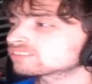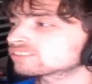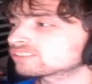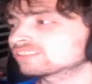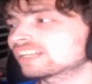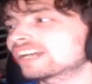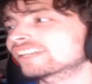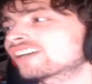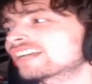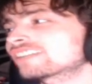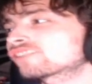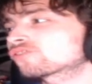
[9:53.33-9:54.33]
to like her.
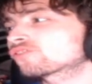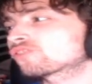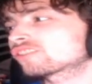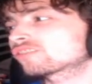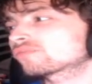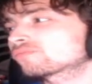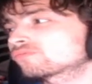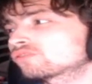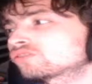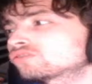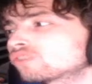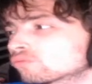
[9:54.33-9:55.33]
I just
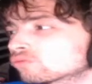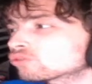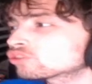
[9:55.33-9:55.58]
don't